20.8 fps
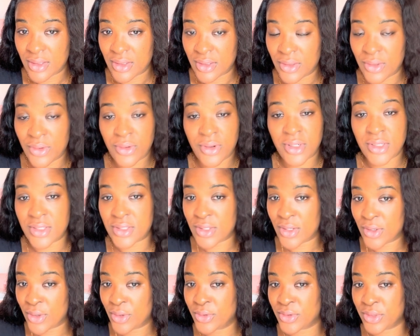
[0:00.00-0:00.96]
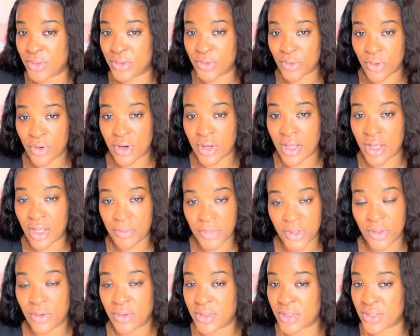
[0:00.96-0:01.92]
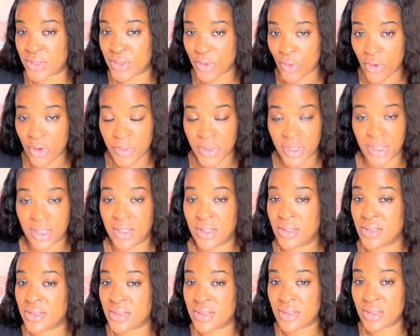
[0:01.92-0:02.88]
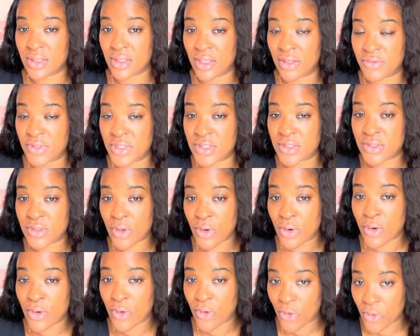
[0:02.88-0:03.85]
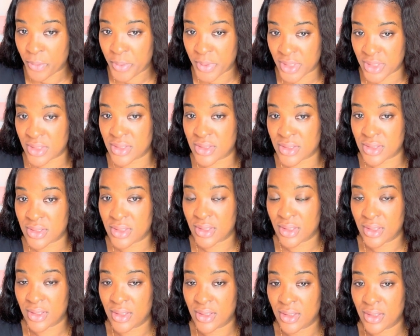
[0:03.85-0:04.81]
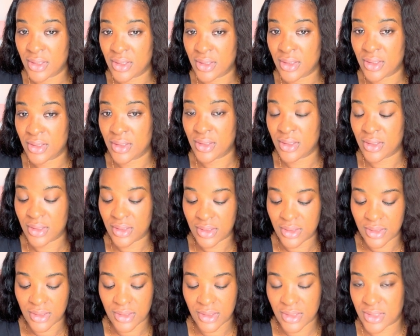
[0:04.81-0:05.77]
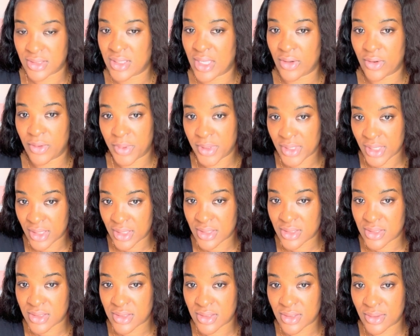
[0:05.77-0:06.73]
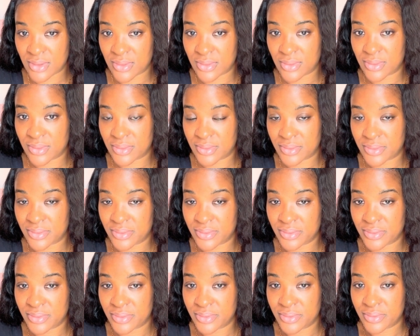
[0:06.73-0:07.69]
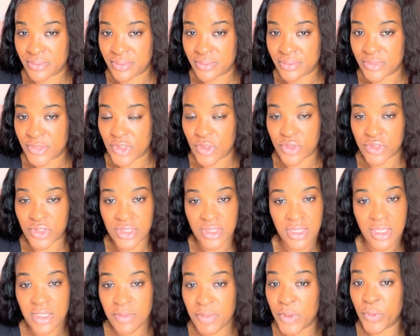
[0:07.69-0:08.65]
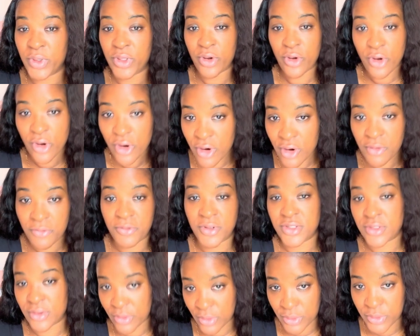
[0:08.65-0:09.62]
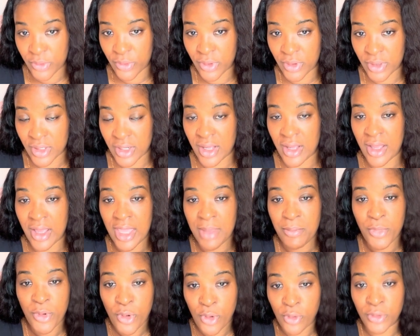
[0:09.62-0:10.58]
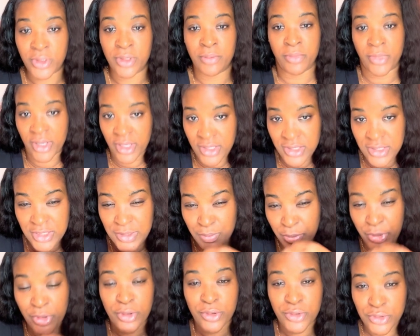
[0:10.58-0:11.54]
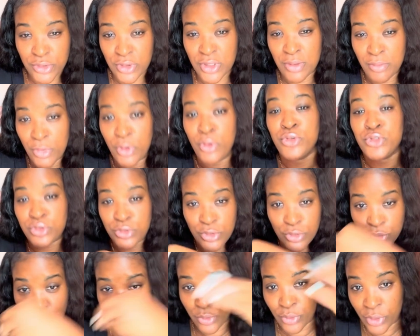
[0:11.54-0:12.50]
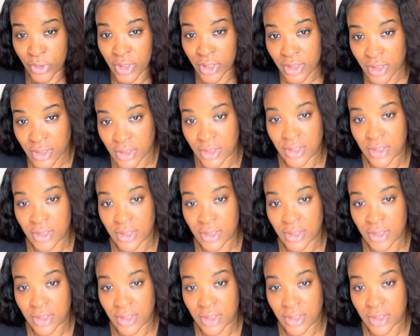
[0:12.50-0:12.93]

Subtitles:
Lord, just hold the door. Help me hold this door because if this door opens, it's not going to be nice. So she's hitting me with her physical door. I'm holding my spiritual, emotional door.